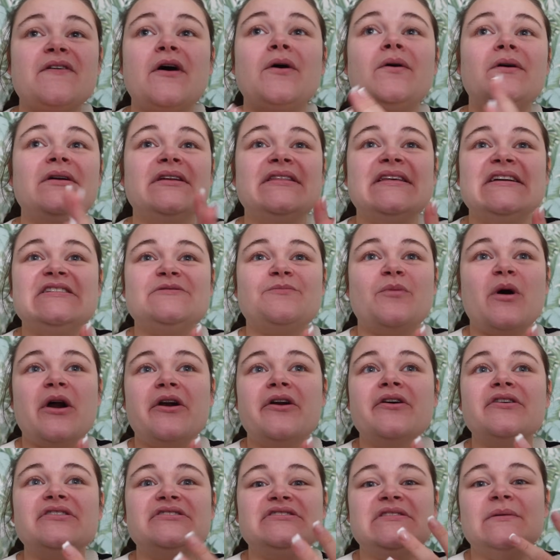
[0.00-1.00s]
for all of these
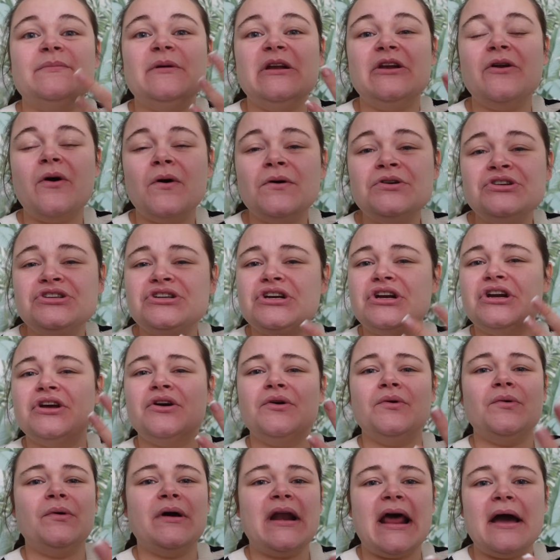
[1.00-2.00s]
products to be launching
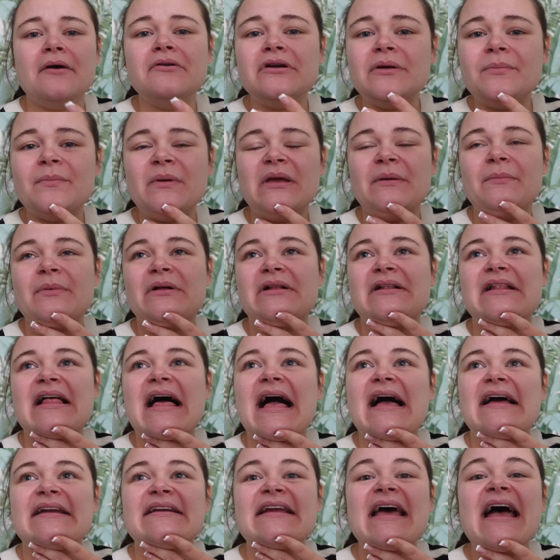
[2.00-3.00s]
and going out to people,
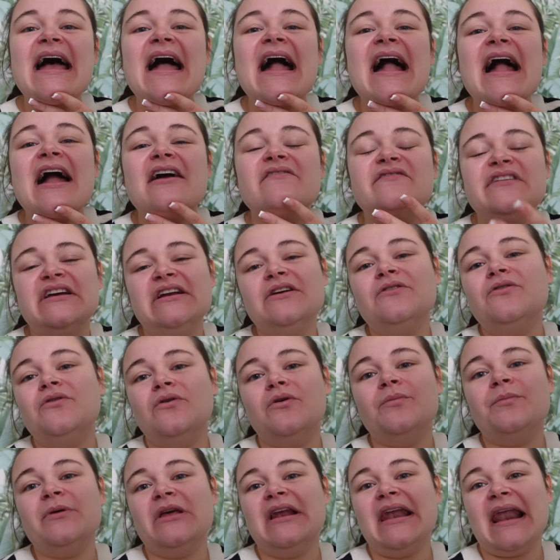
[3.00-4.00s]
and I really
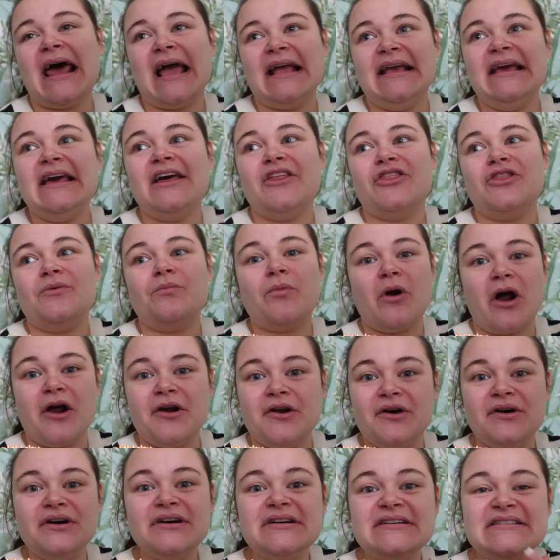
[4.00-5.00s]
hope you like the
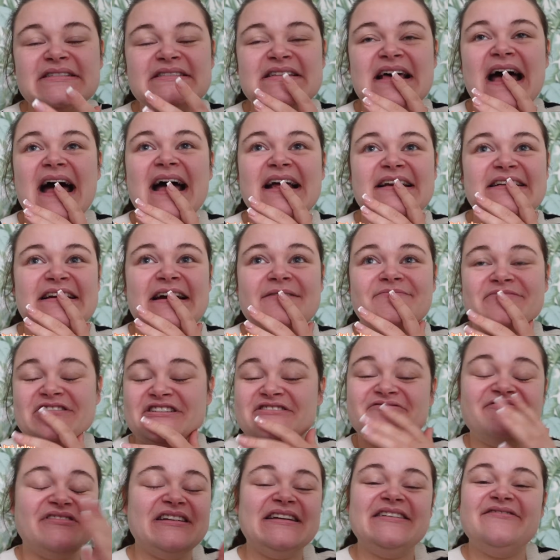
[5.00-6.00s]
product, and I'm
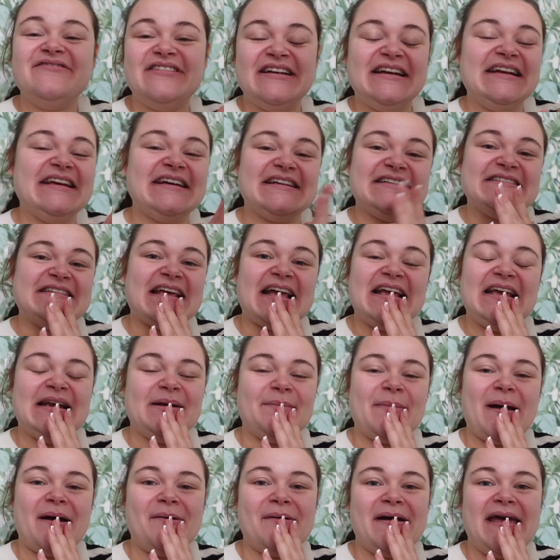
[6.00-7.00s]
just really, really excited
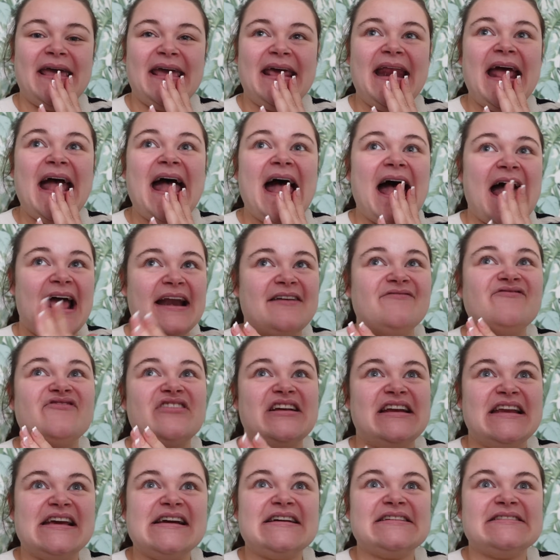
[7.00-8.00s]
about it, and I'm
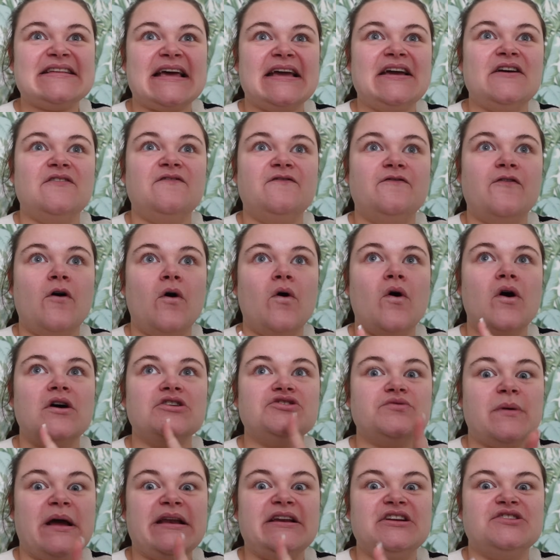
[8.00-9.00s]
really excited for
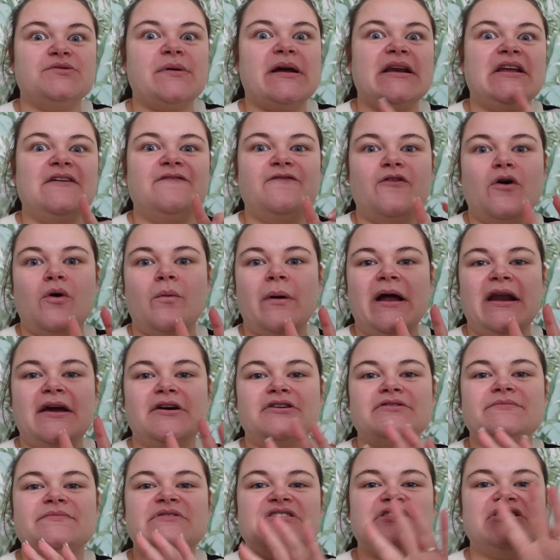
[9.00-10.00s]
2024 when it
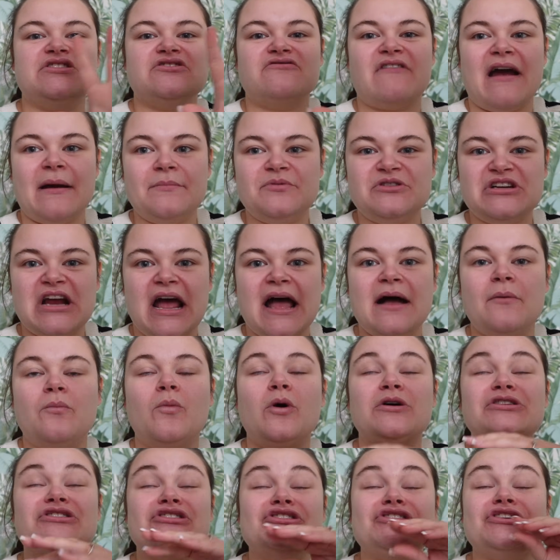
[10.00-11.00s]
comes to Scrapshire and
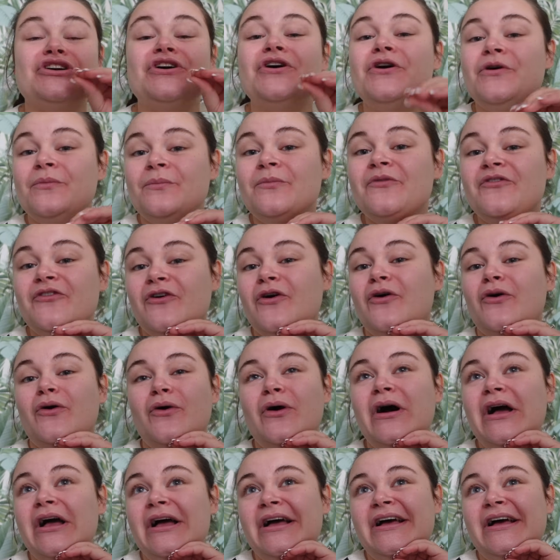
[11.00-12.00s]
what's to come for